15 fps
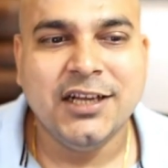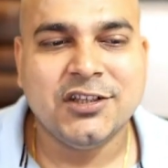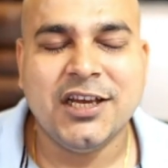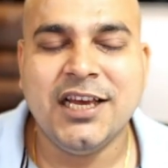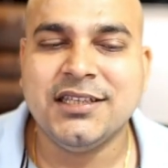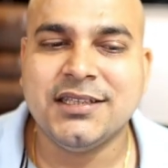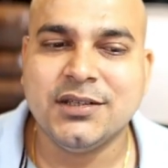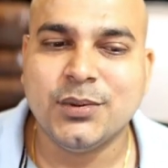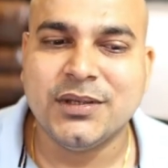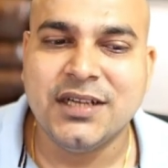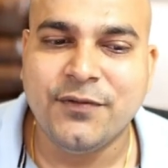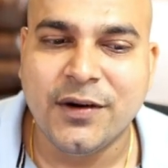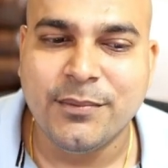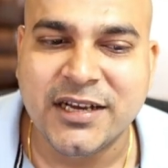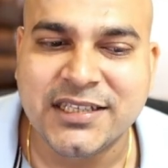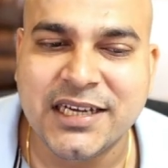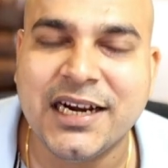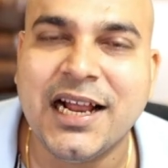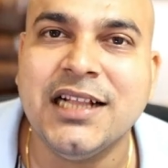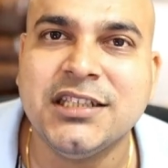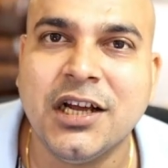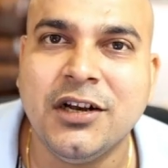so yes this was it for my
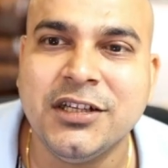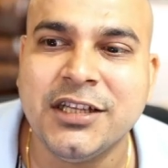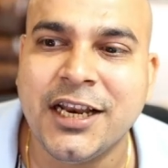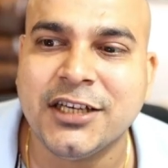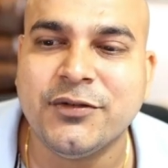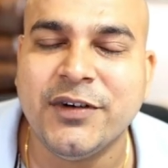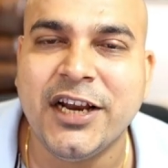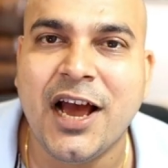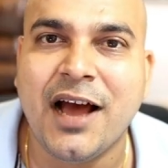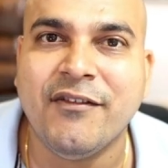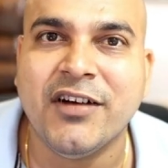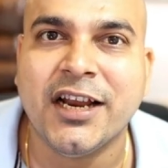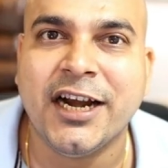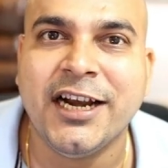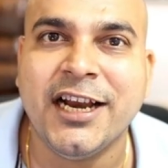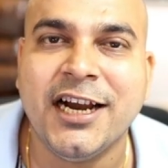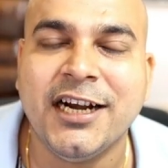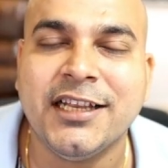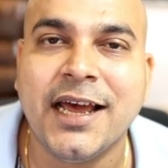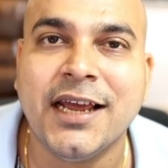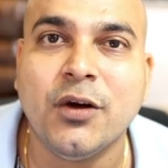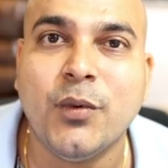side i'll see you all in the next video have a great
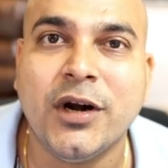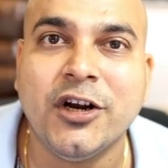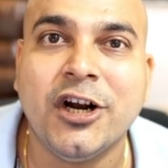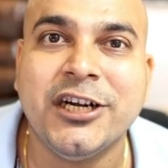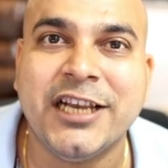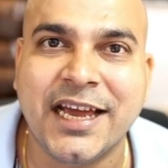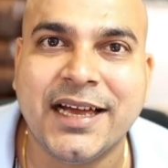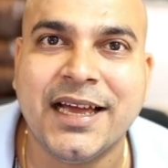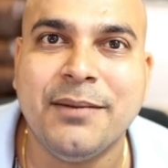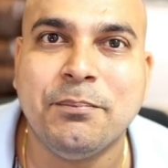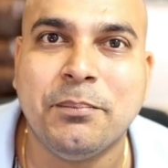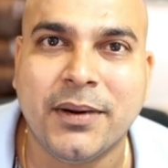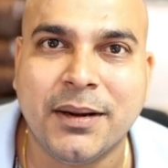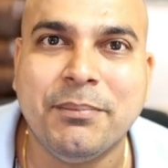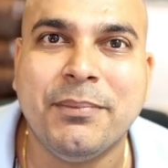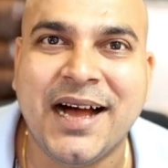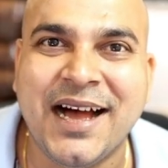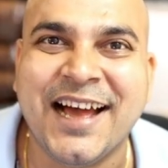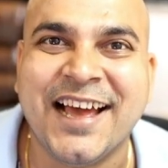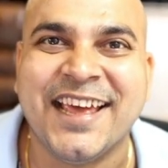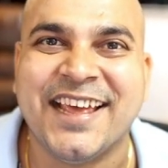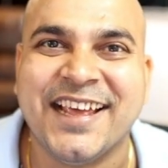day thank you one doll take care bye
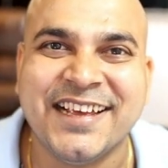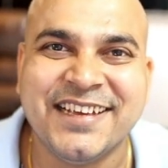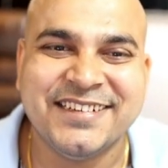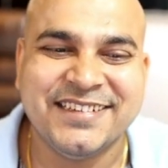bye